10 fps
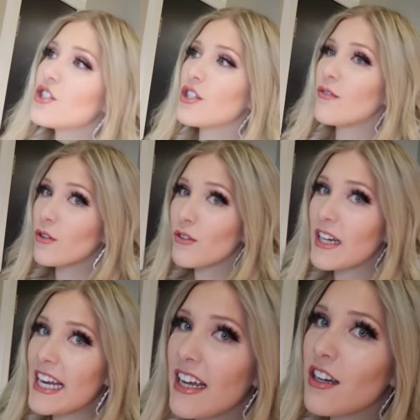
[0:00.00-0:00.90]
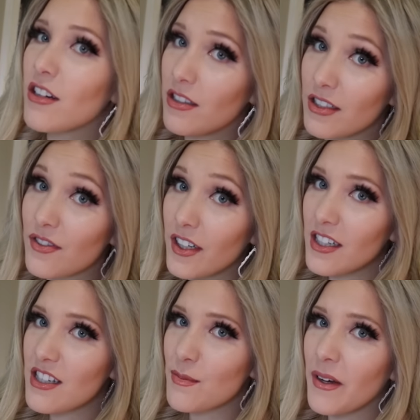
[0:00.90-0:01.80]
chivalry, girls
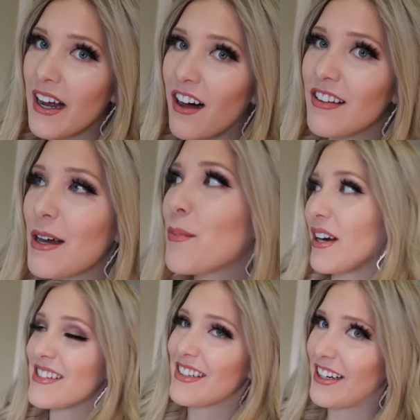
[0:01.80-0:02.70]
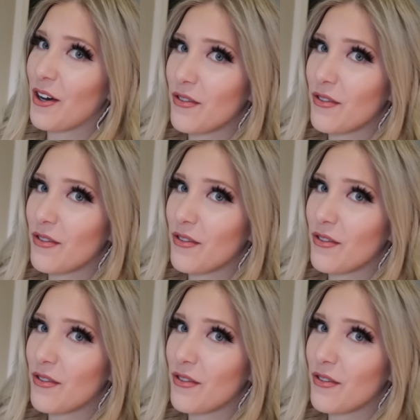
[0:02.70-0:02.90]
first, but I'll let Preston go